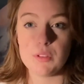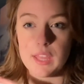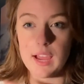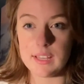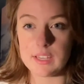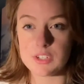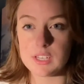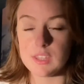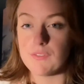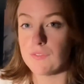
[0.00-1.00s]
they had actually
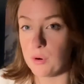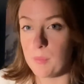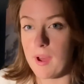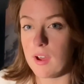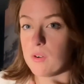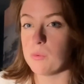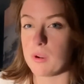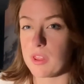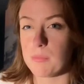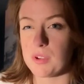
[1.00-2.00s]
the format of one
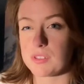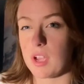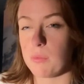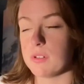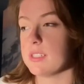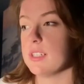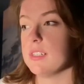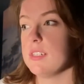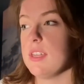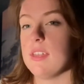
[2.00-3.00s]
of the books I wanted
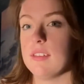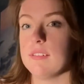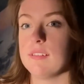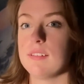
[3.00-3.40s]
in